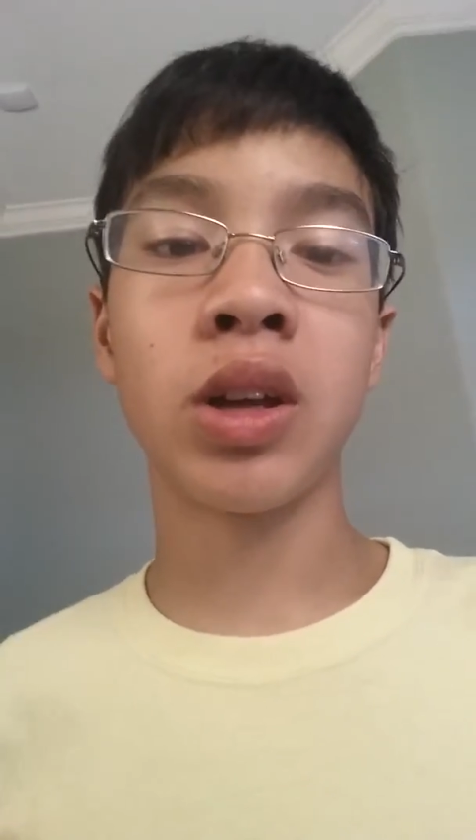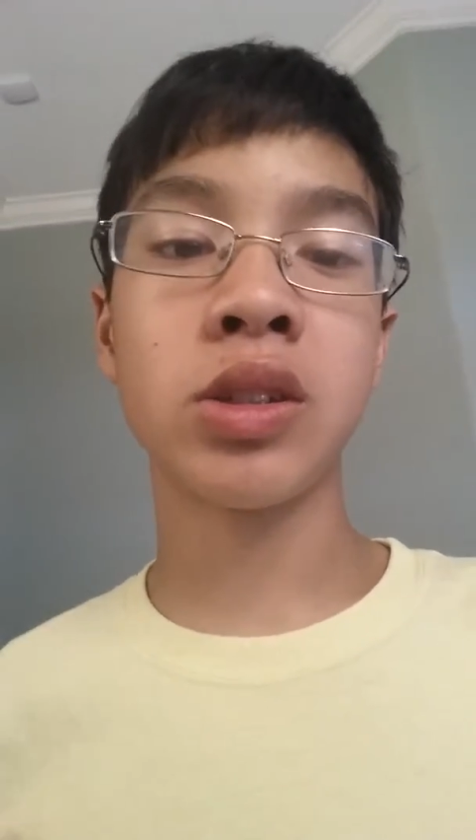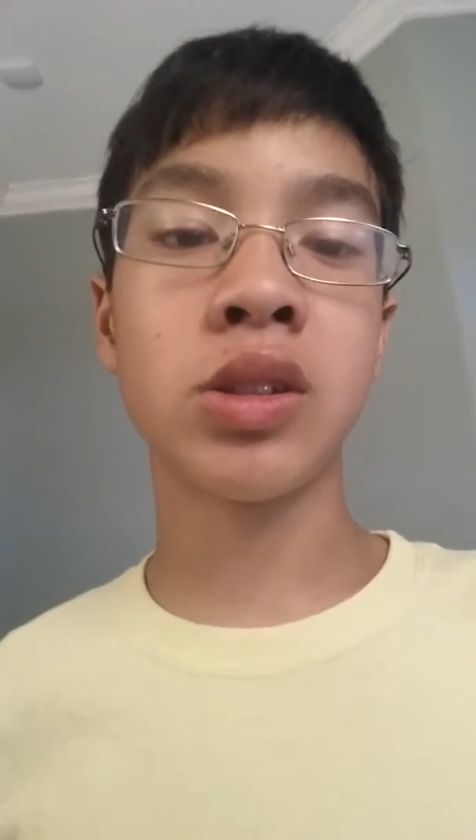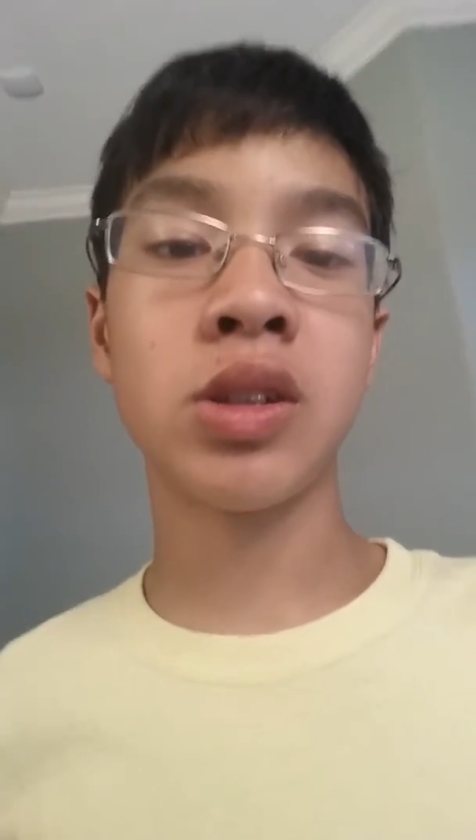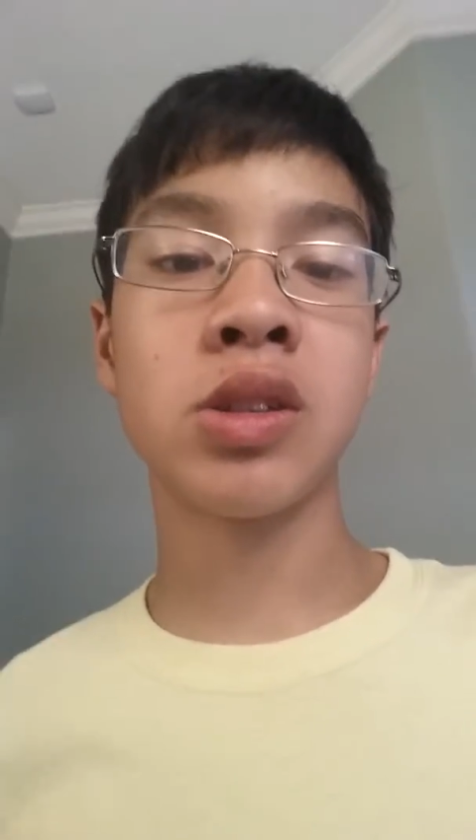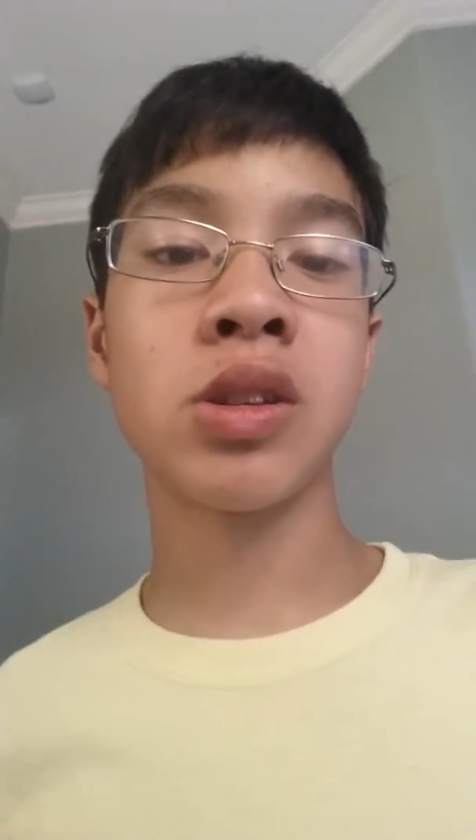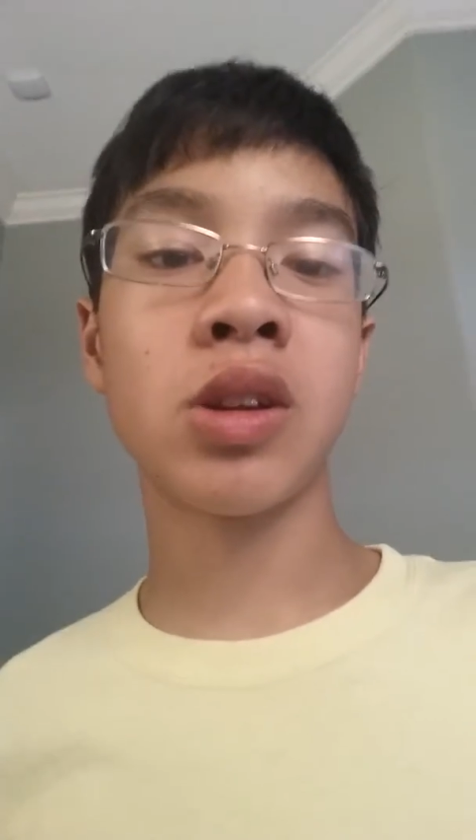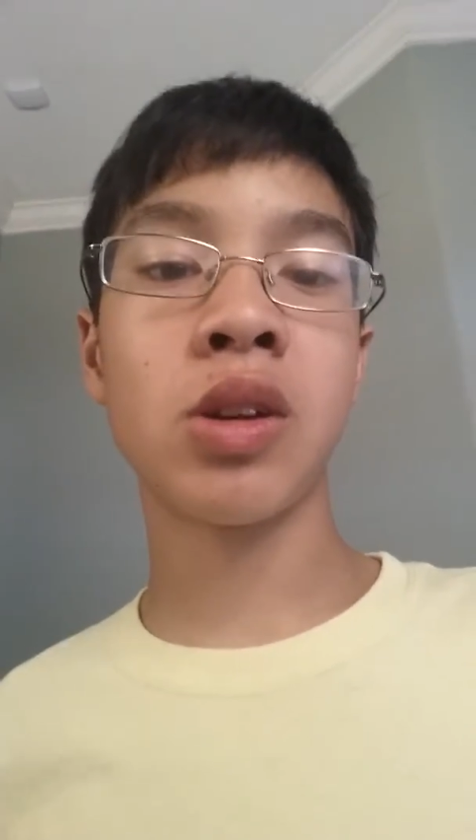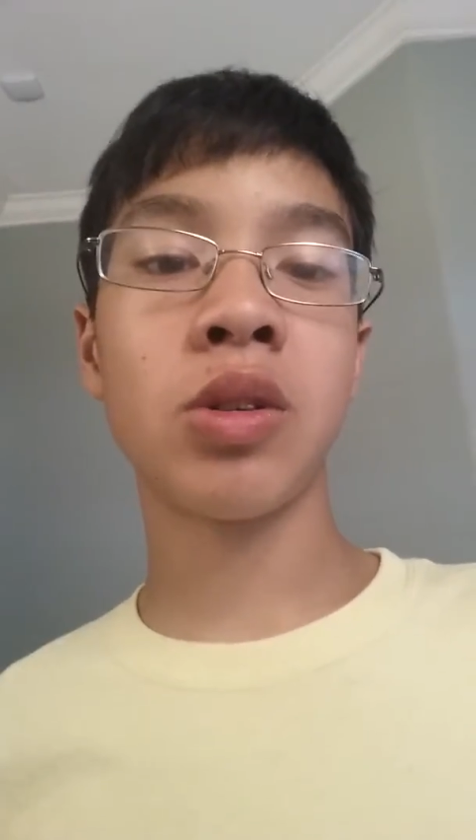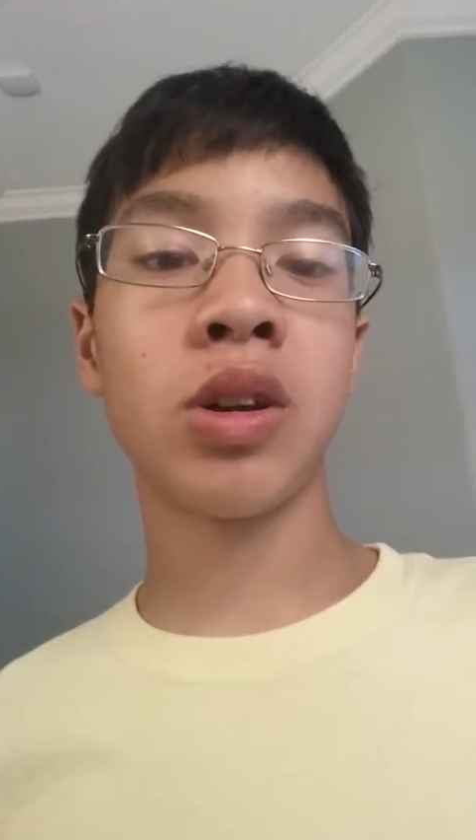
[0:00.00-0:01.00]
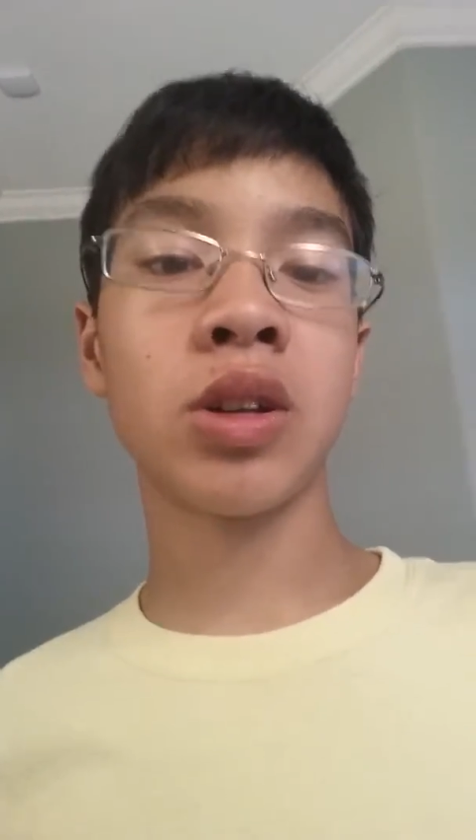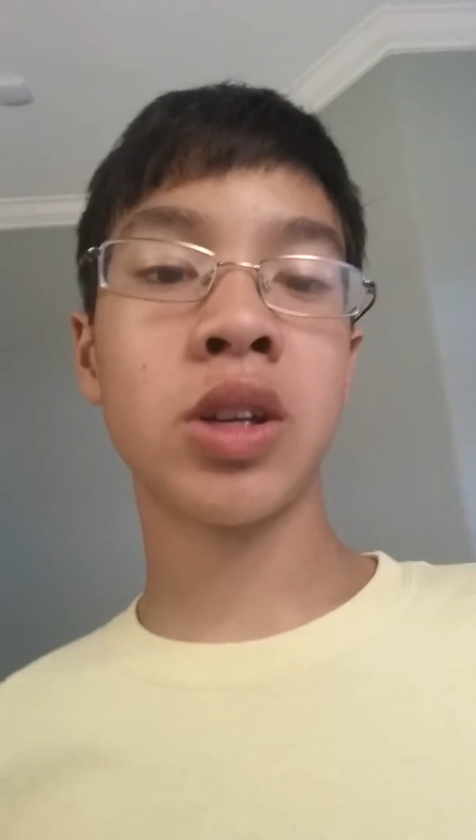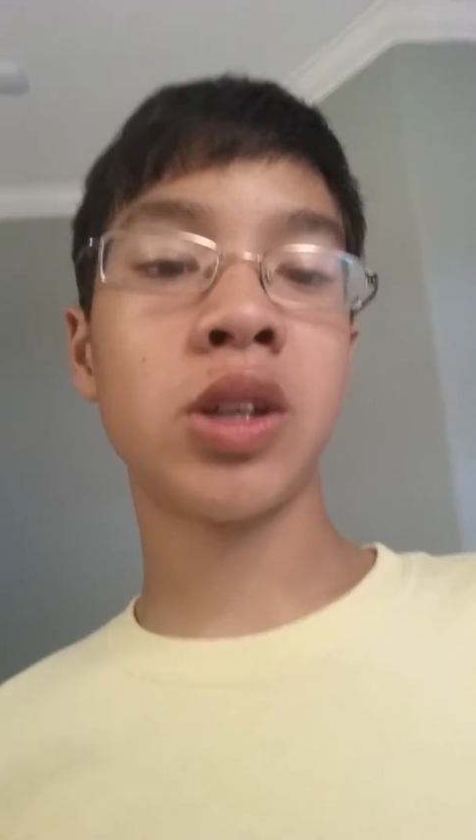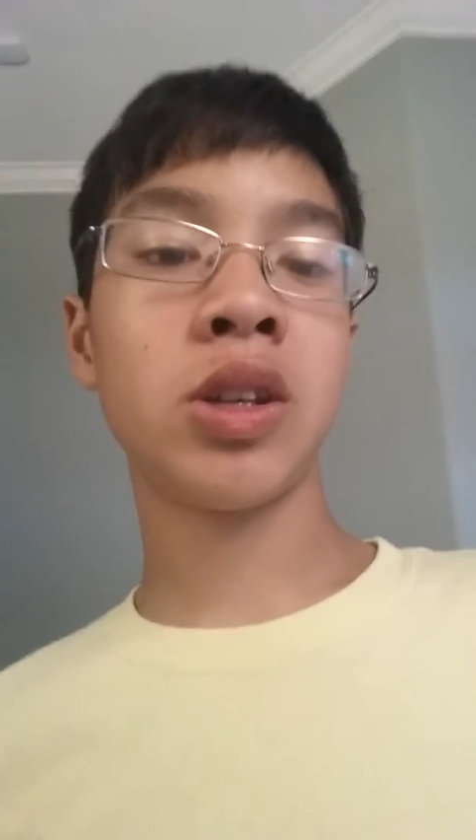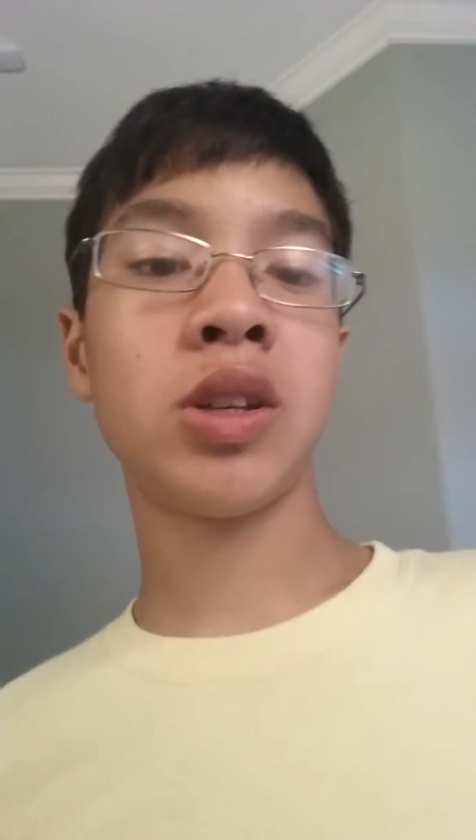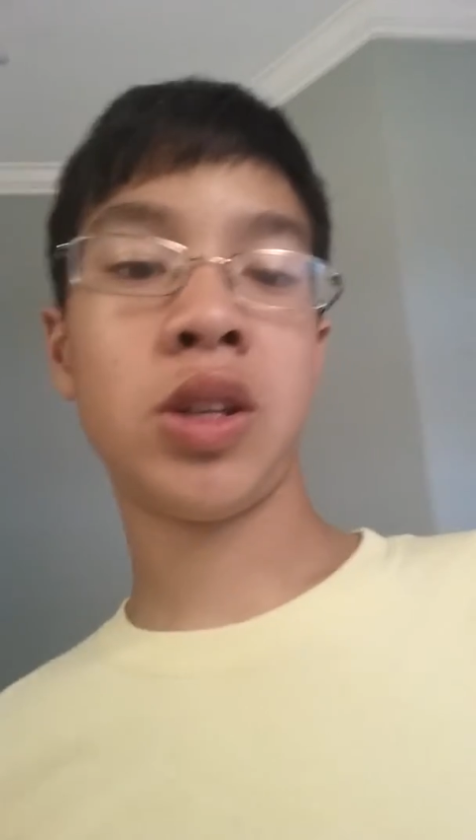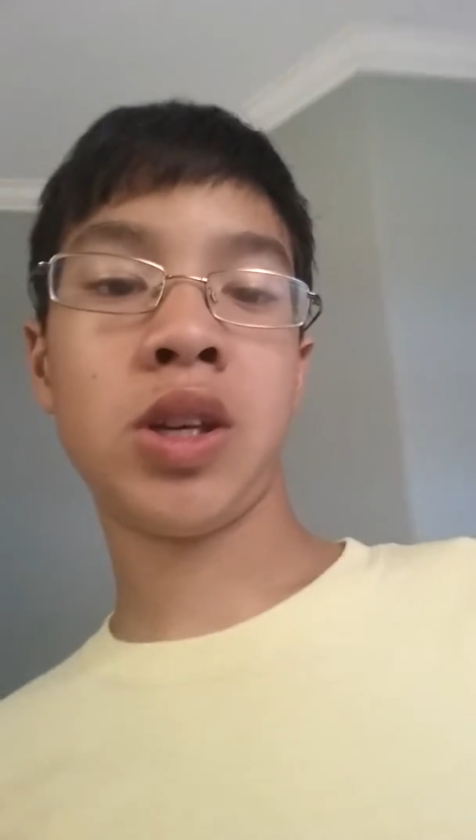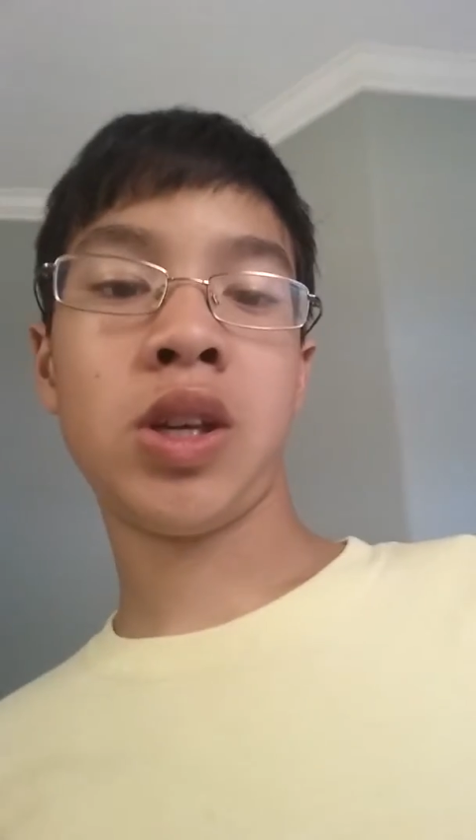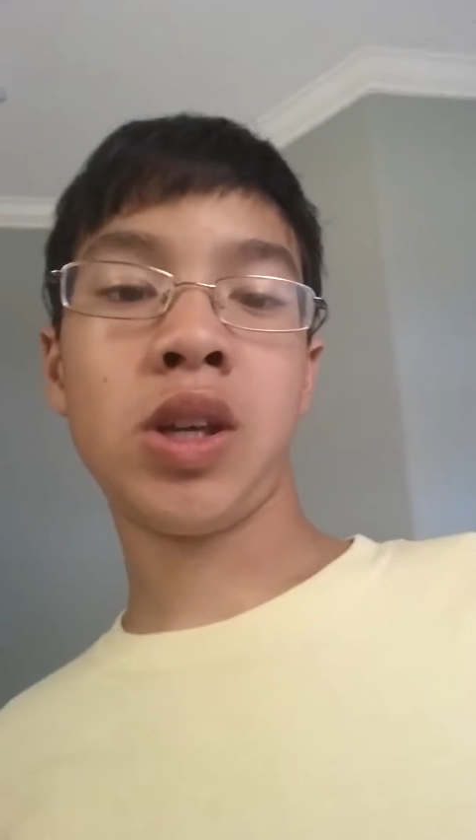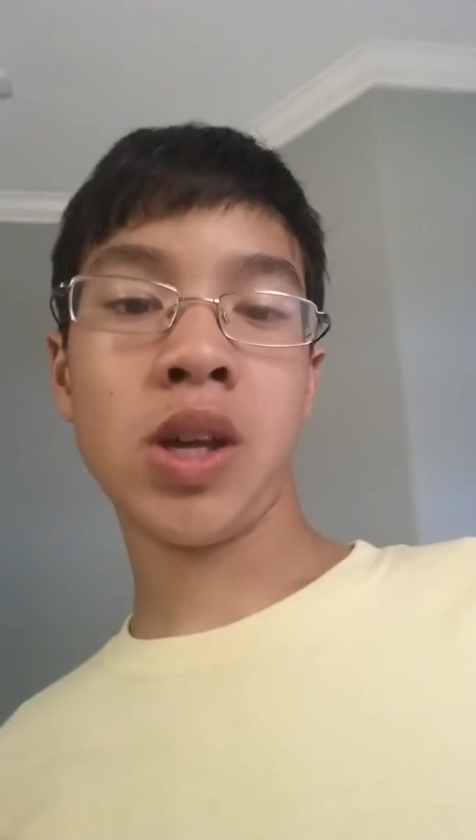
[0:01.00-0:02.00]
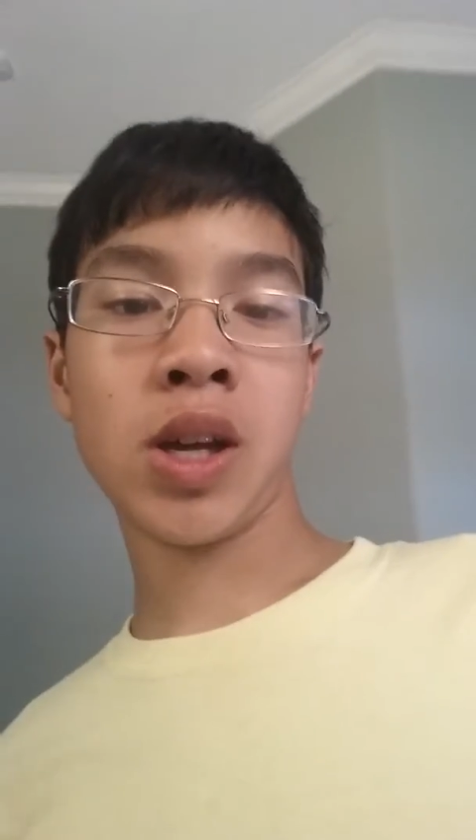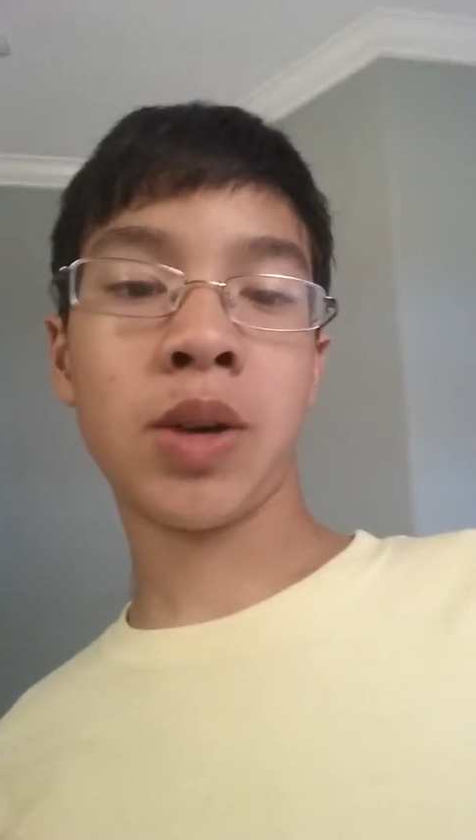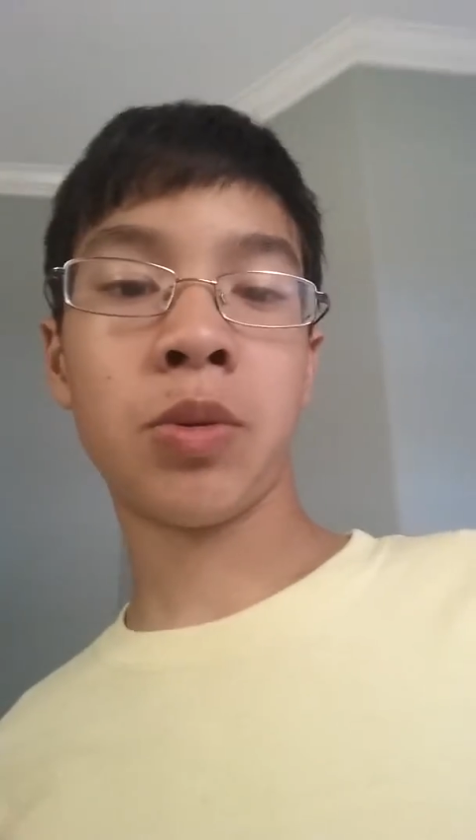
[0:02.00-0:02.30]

X and that's I